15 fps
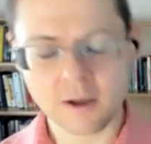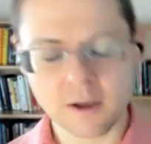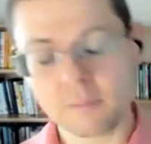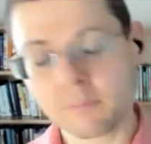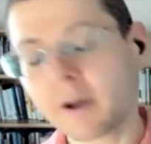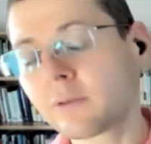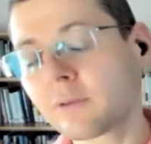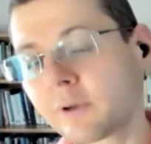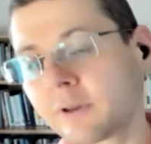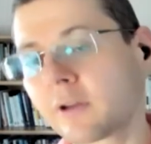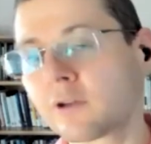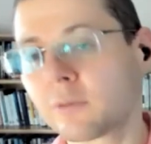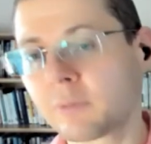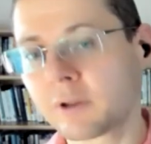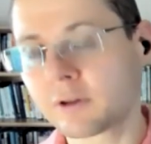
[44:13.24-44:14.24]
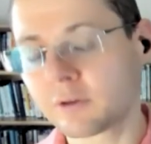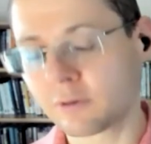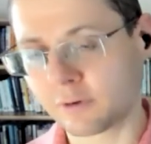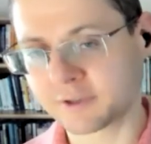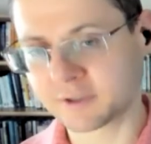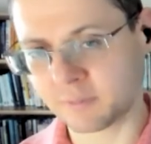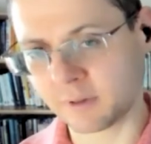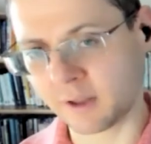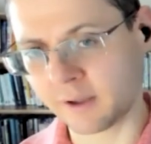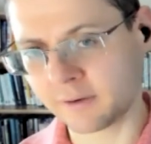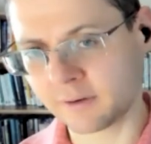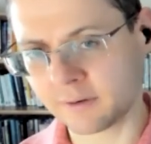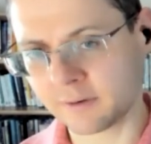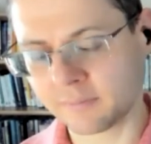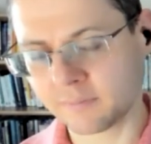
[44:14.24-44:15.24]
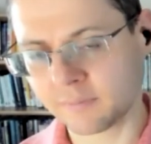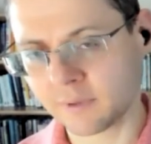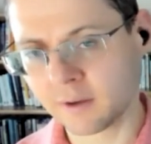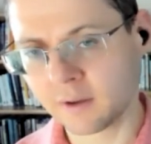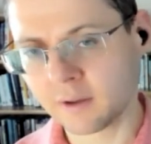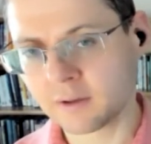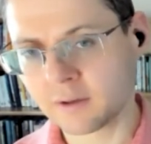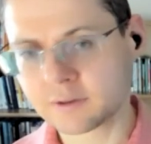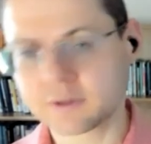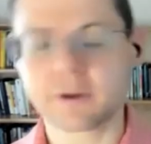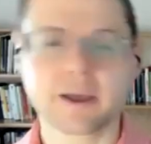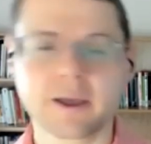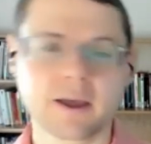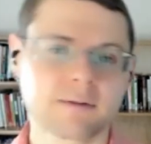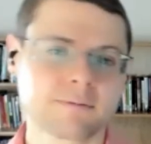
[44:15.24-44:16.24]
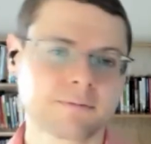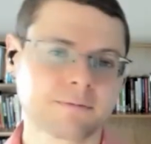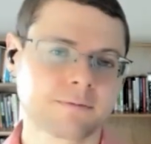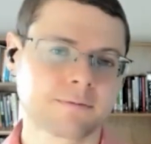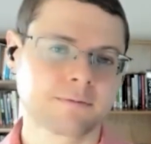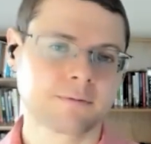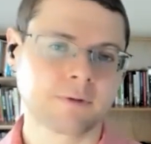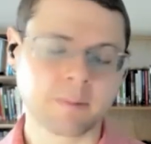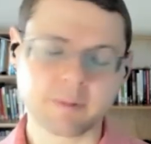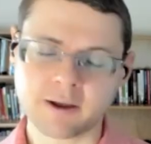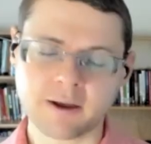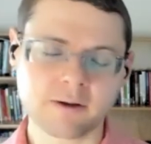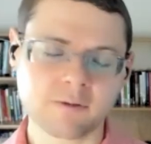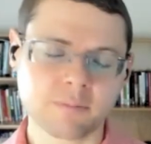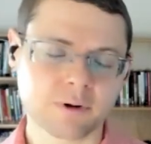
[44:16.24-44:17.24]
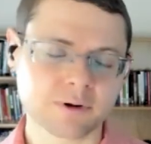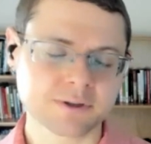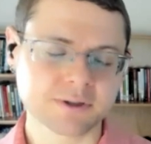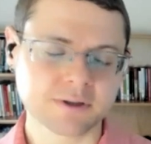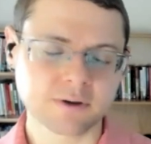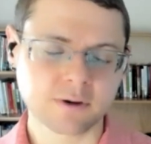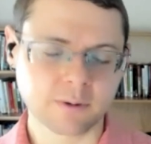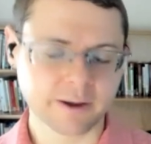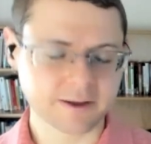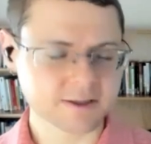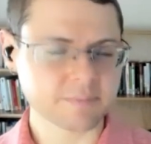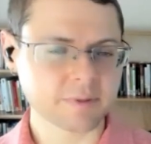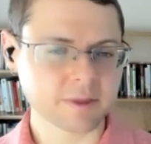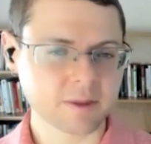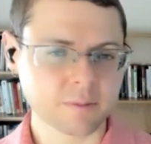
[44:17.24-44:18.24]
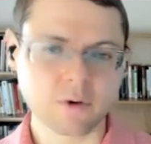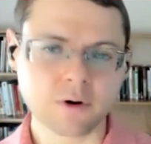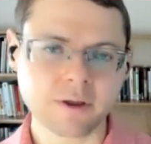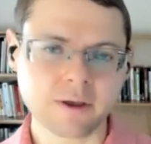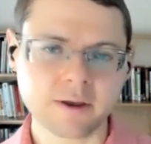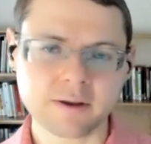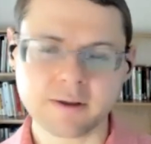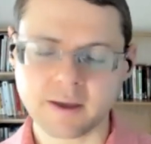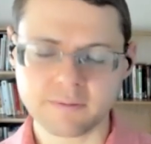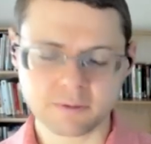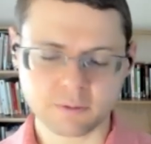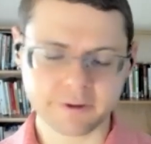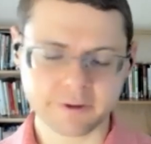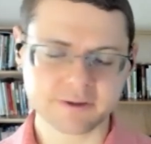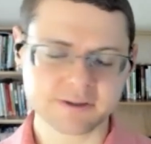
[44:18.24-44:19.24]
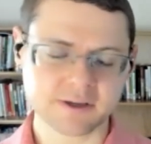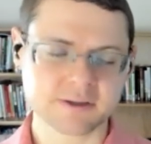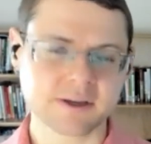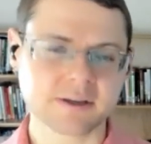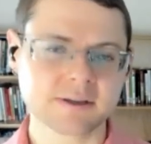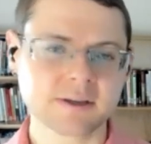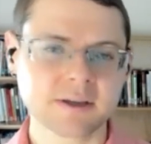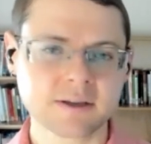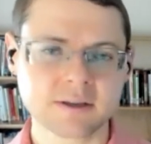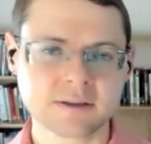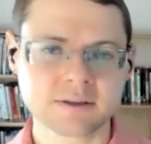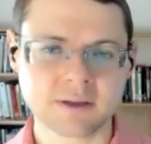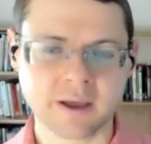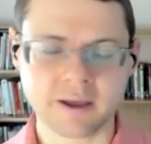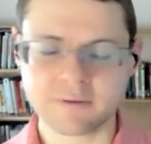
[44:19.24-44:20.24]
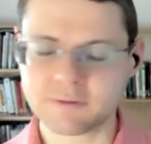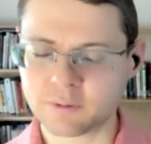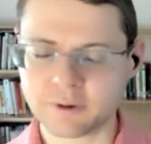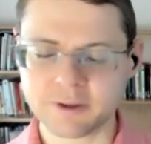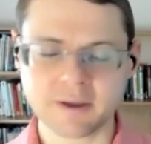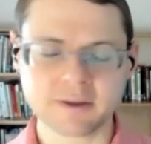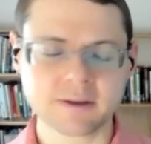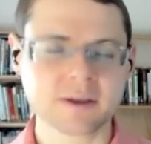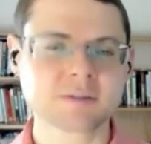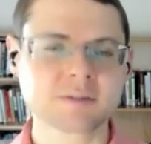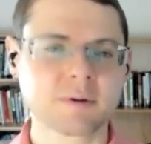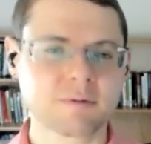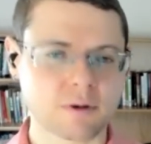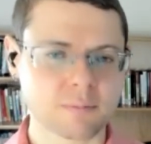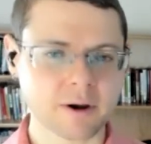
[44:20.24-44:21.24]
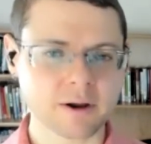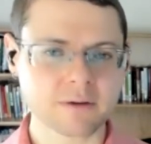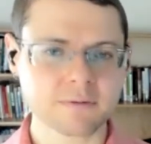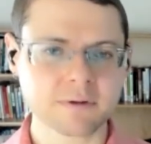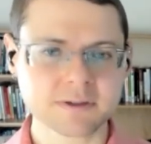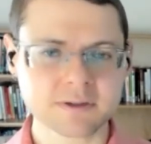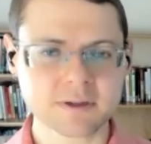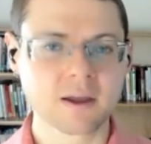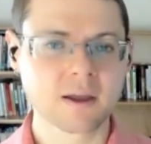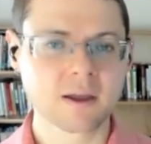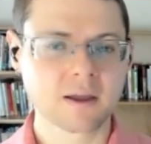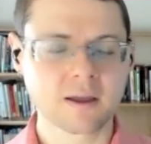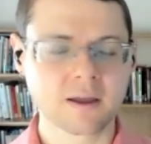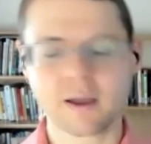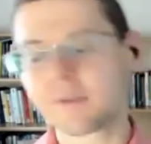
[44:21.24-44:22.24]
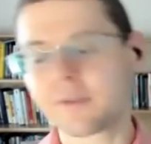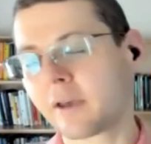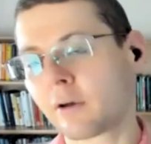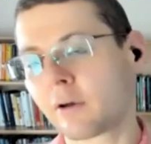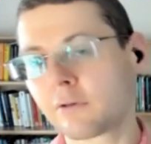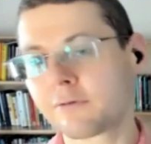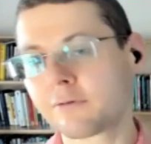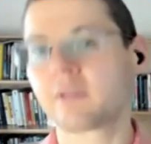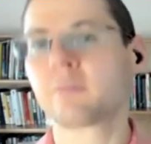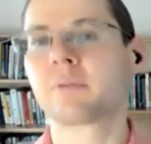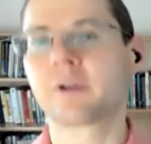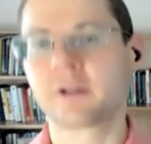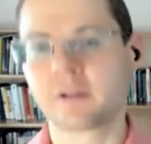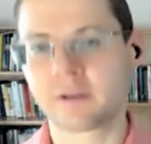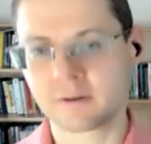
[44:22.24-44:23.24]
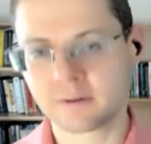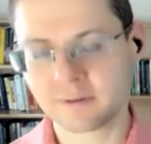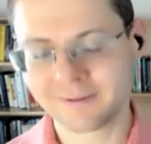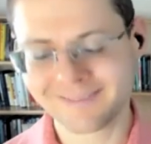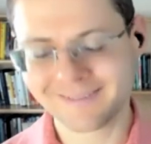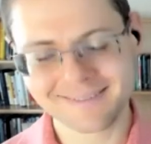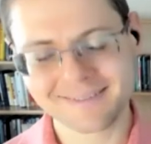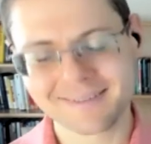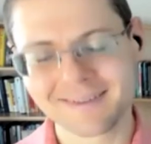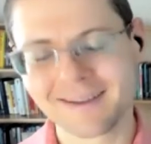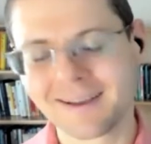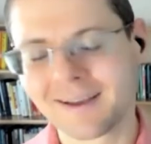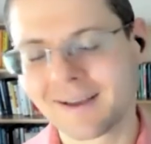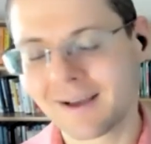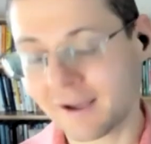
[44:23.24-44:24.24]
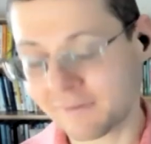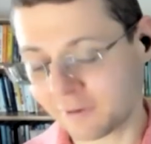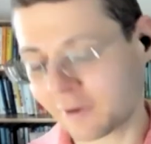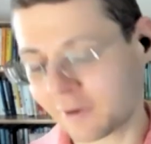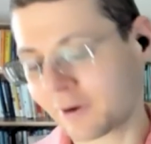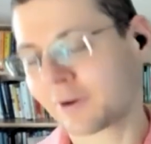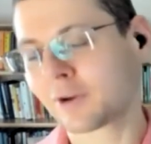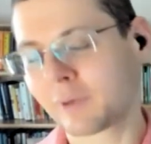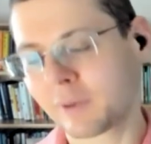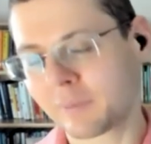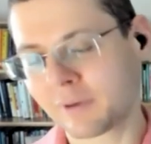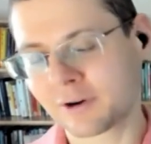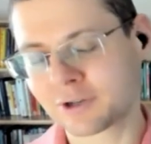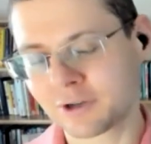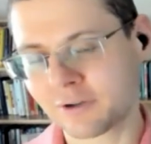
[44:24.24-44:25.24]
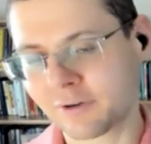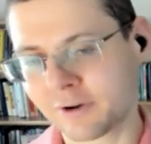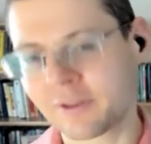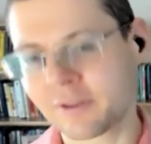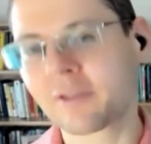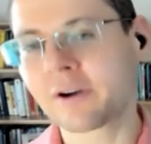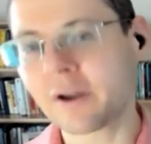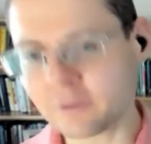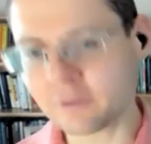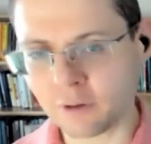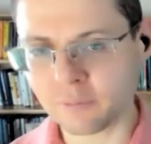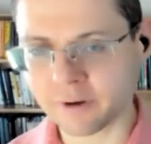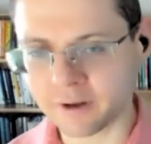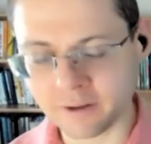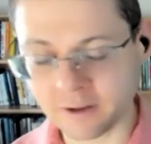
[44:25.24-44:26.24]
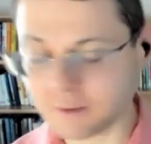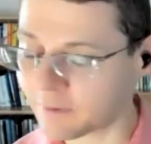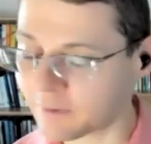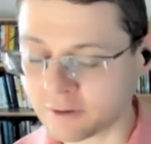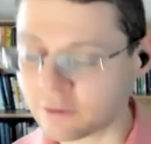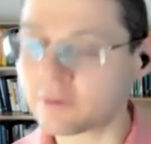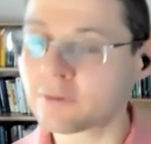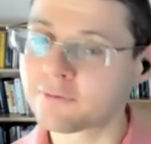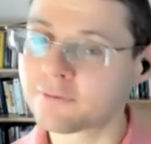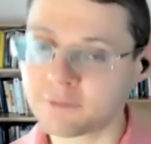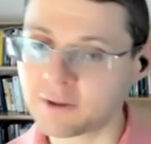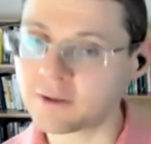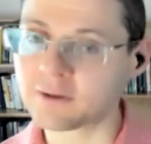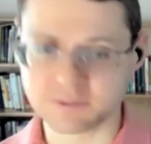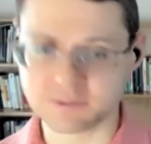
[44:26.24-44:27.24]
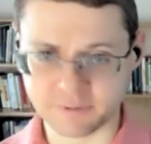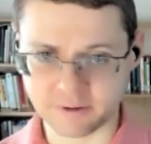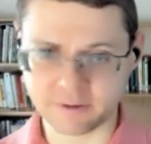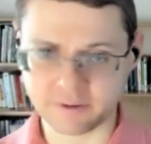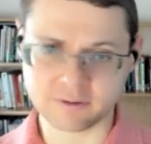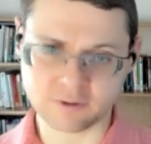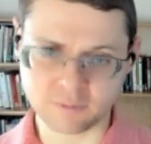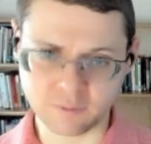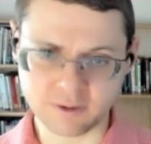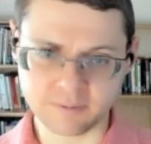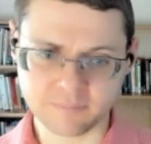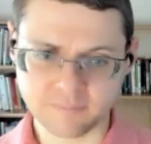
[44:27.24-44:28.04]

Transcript: but we tend to be too risk blind. So I have I'm the kind of person who wakes up in the morning and I have 26 ideas. I have 20 ideas before breakfast, and they all feel brilliant. I've learned to my bitter chagrin that they're not all brilliant, but it all feels brilliant to me.